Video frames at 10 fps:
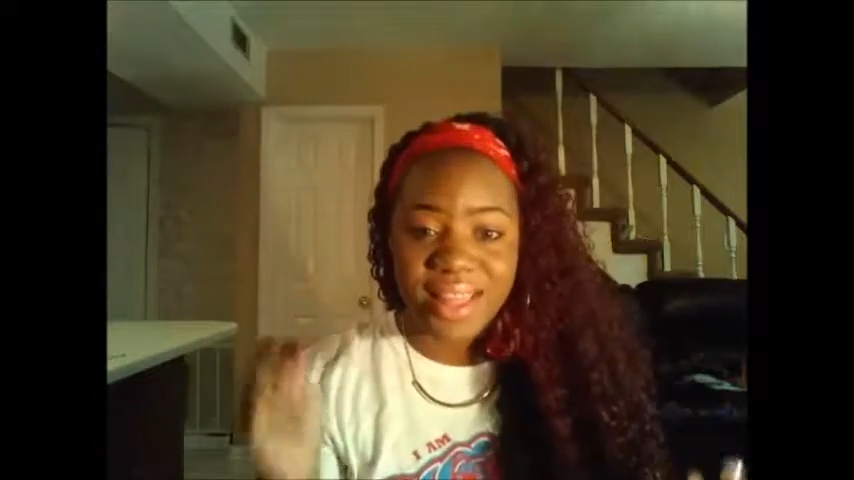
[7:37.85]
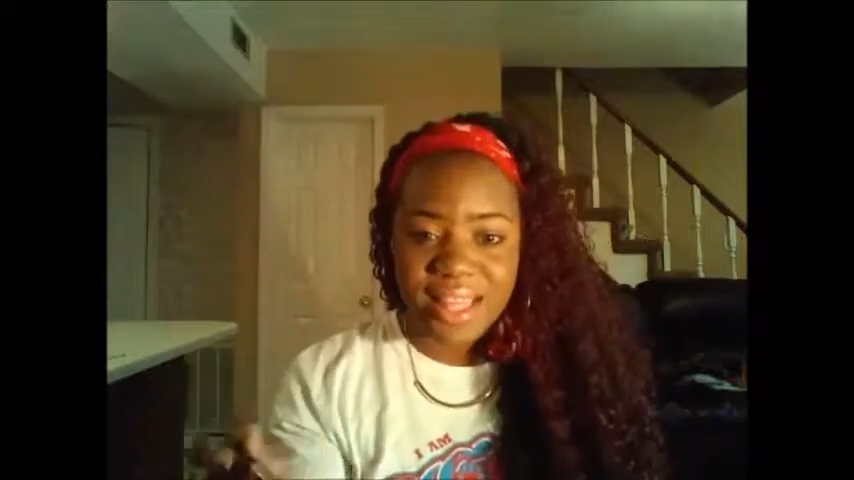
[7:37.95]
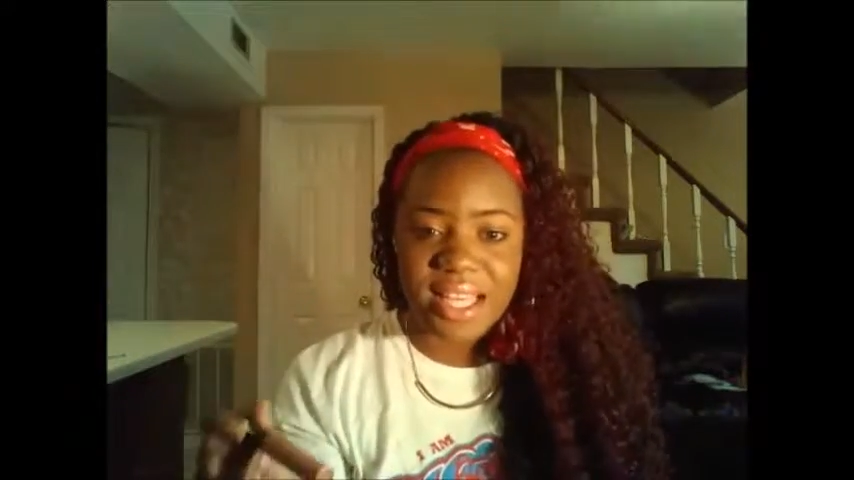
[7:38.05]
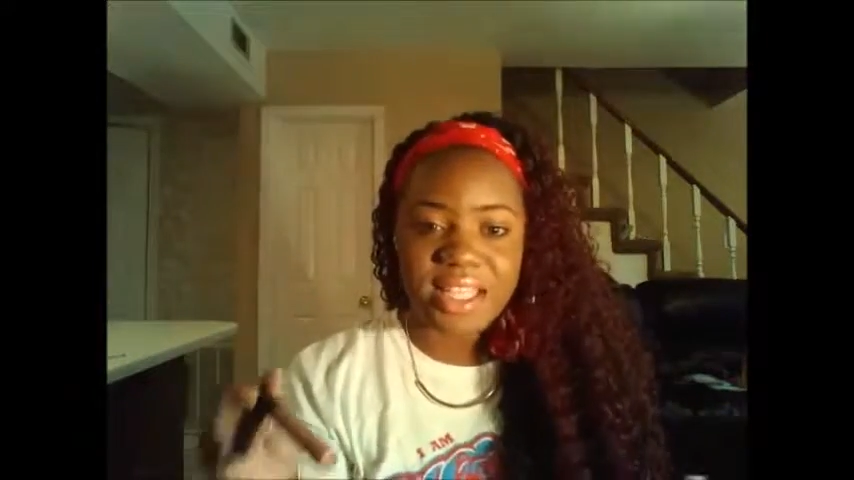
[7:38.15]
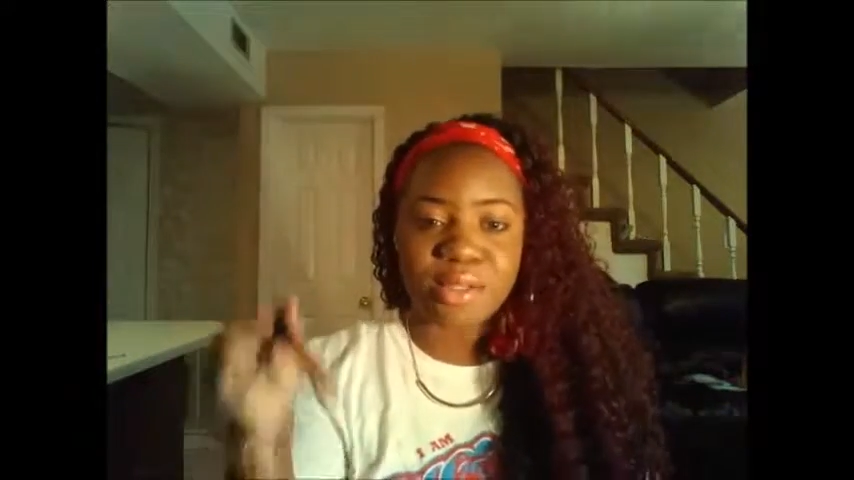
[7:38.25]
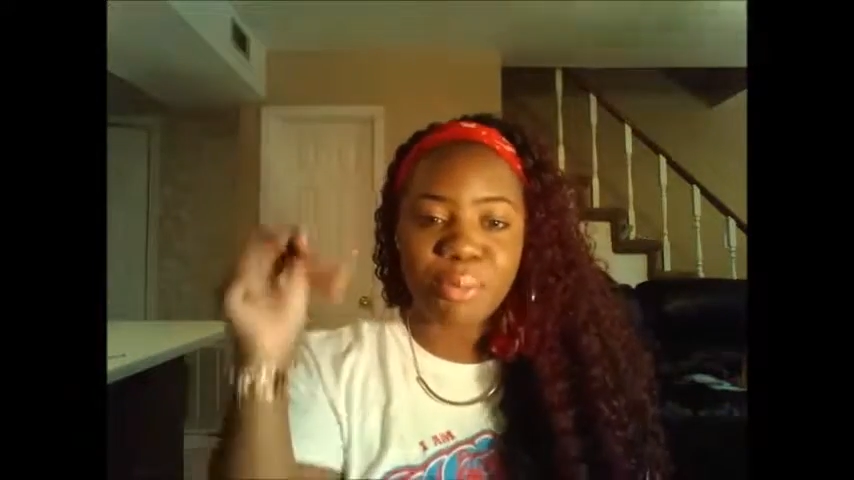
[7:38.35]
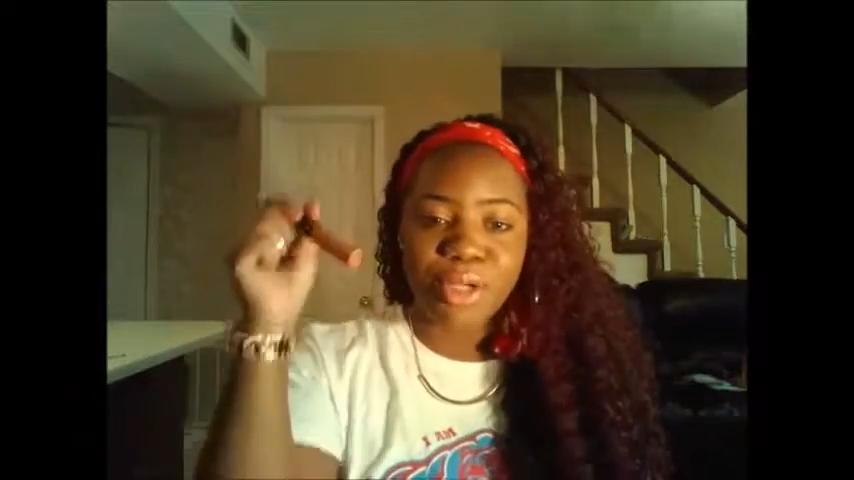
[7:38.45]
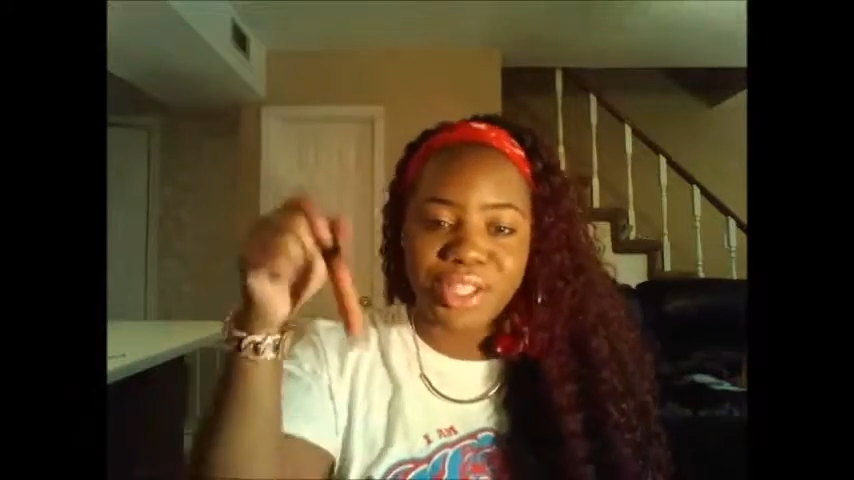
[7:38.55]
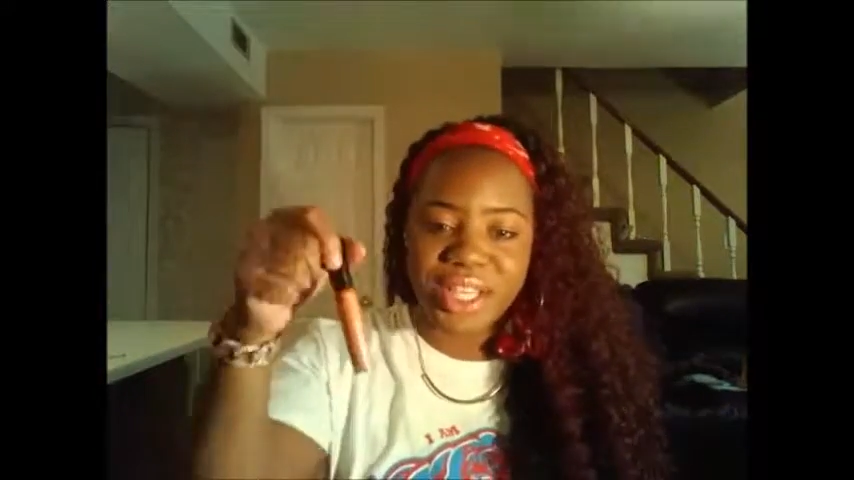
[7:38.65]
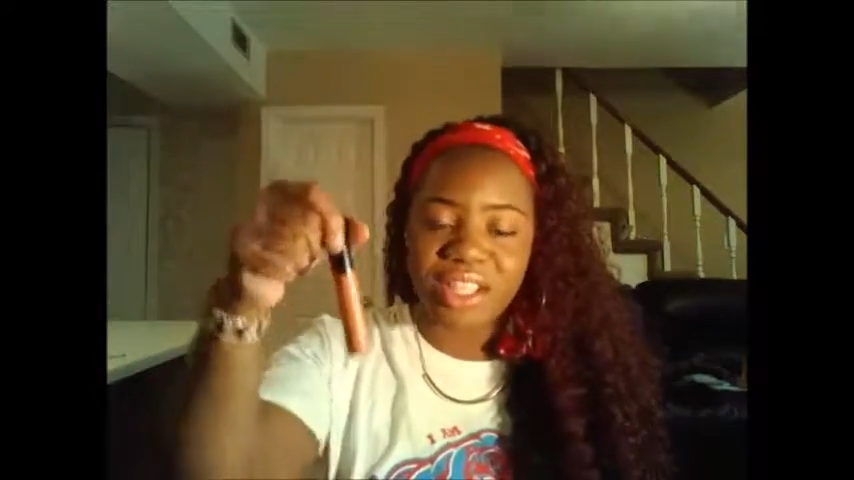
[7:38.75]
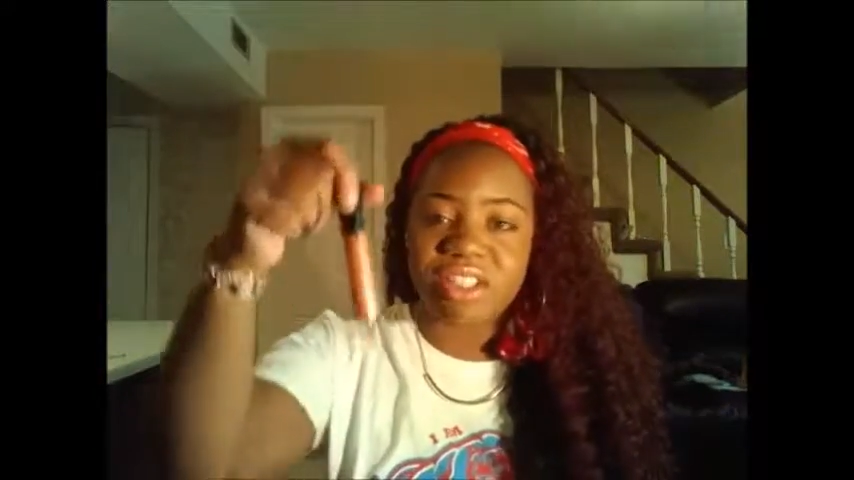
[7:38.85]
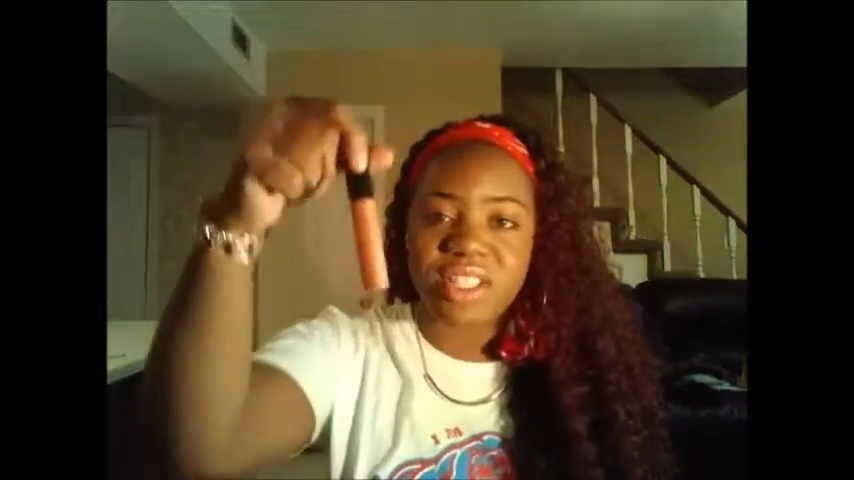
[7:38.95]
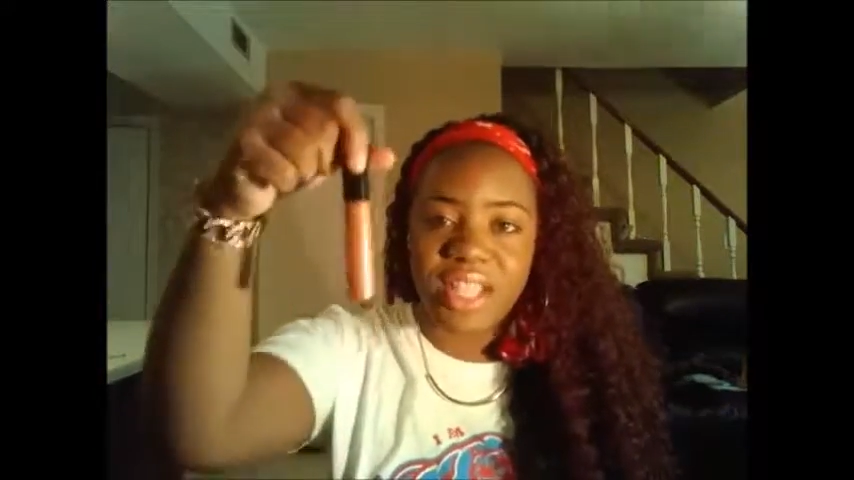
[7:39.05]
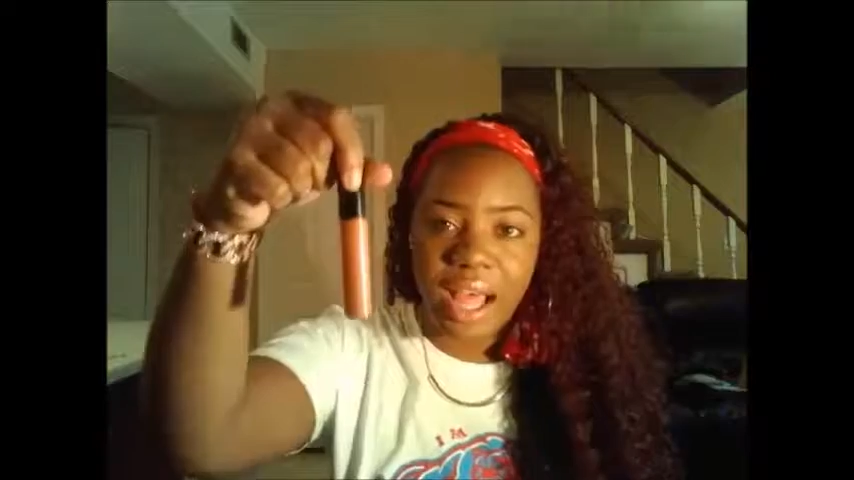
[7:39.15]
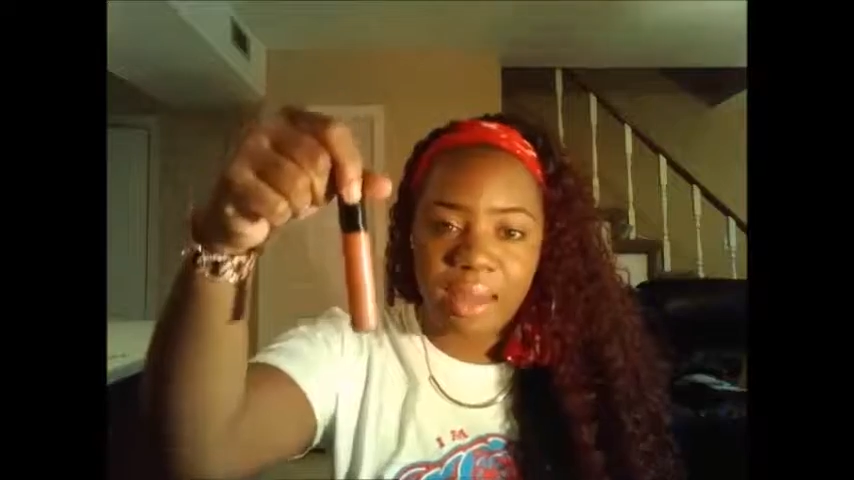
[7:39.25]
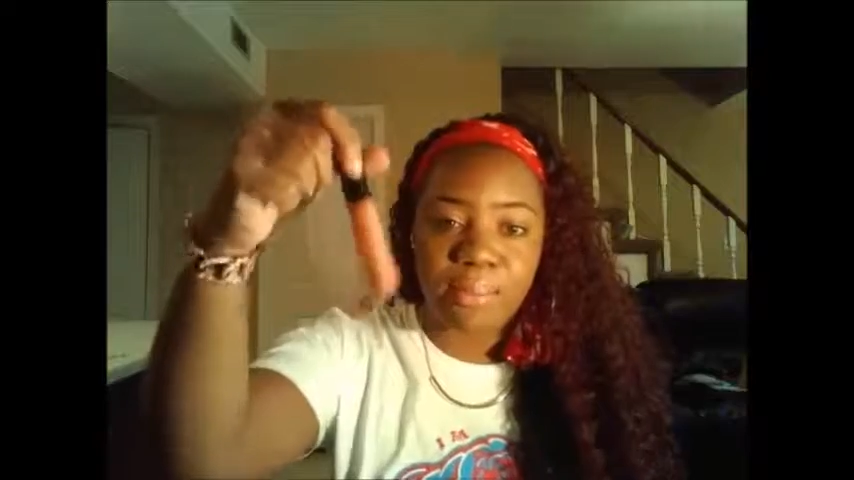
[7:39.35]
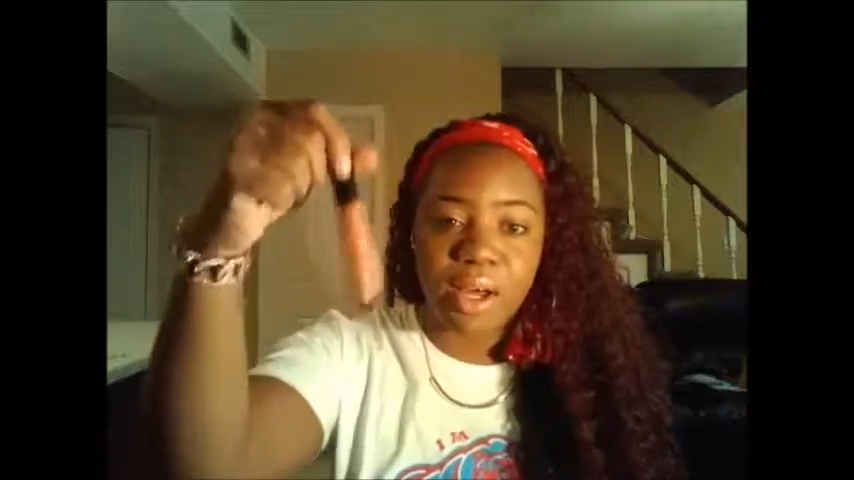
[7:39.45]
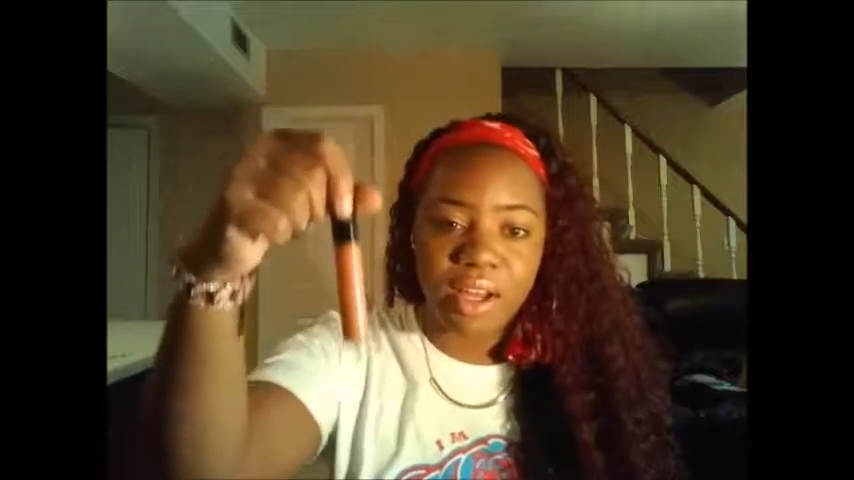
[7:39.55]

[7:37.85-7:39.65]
this particular type